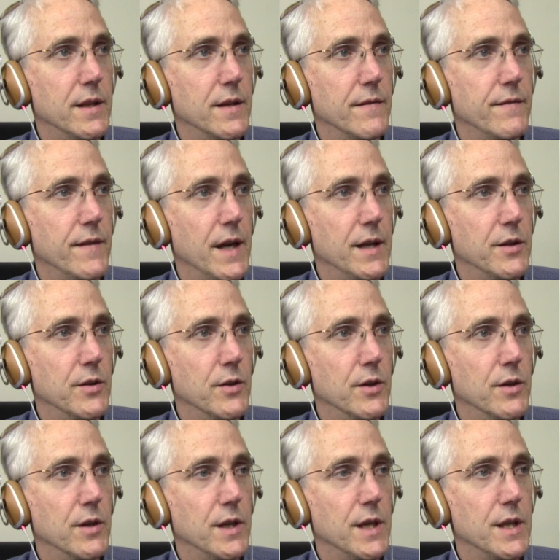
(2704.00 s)
the
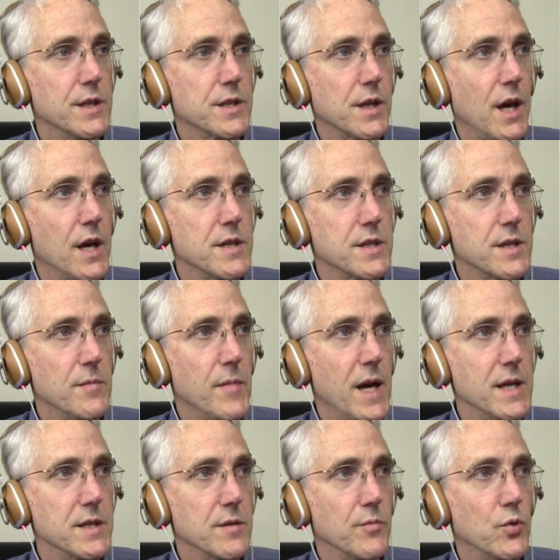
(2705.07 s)
Finder, is
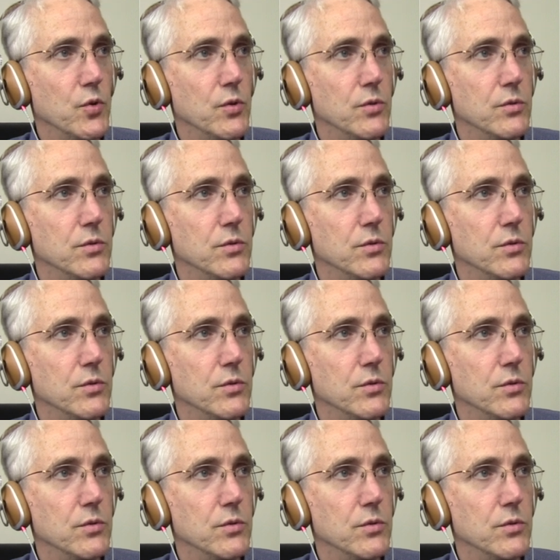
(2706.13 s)
customizable.